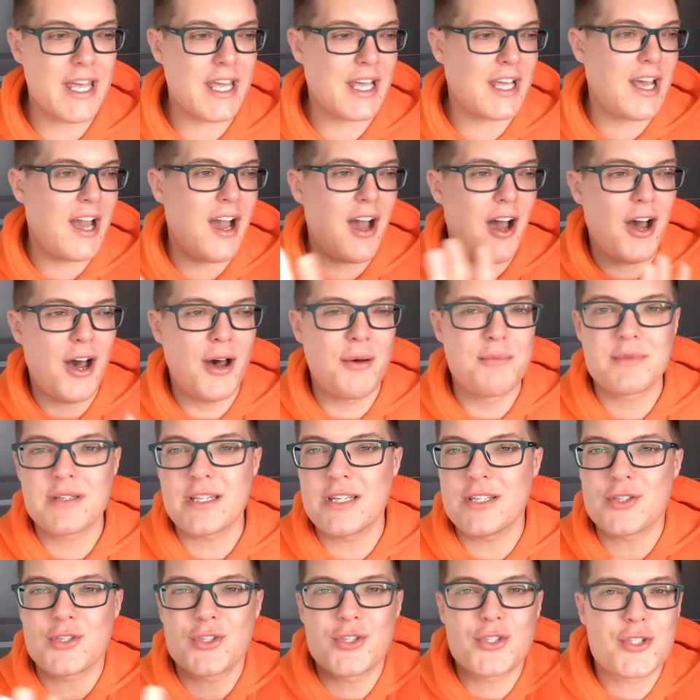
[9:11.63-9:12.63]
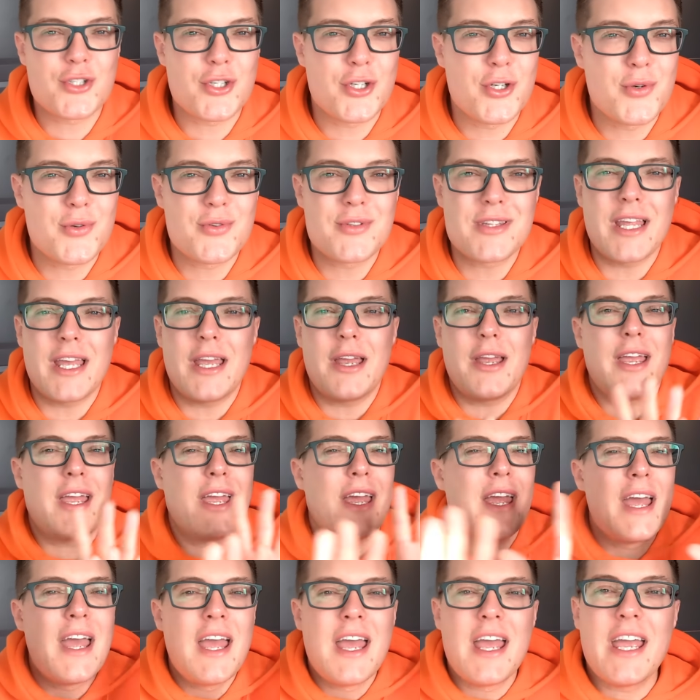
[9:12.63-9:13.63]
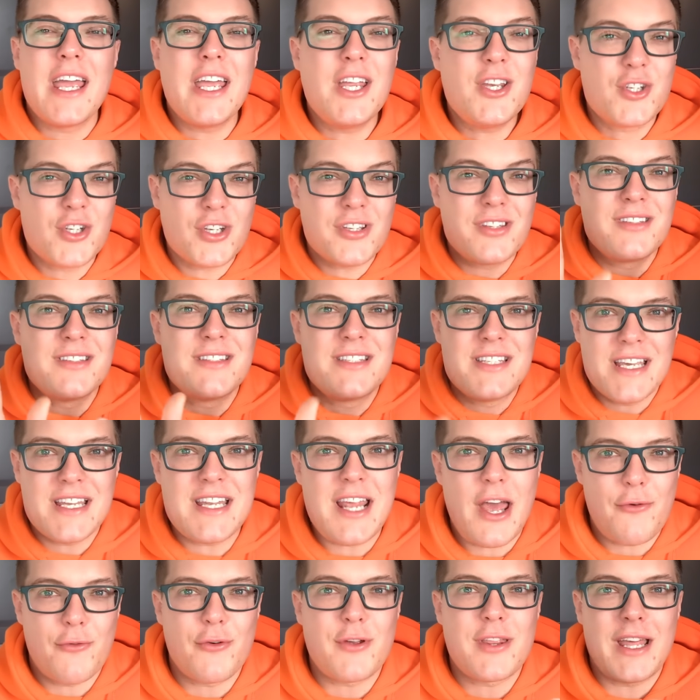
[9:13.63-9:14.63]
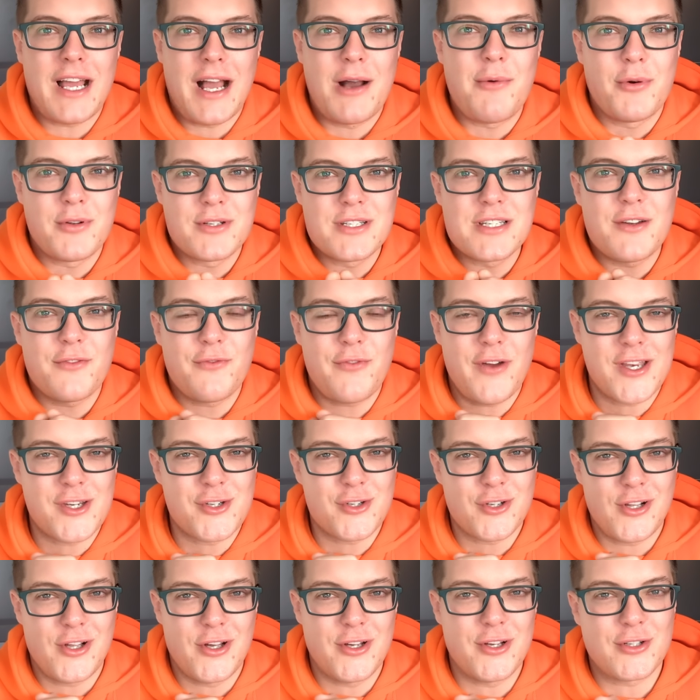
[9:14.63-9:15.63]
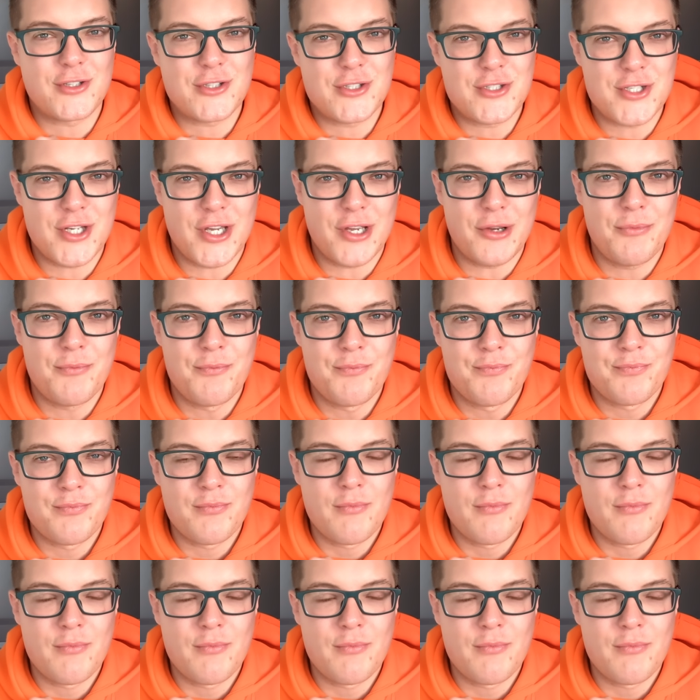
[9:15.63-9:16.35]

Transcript: It calmed, it soothed, it just did everything I wanted a facial oil to do.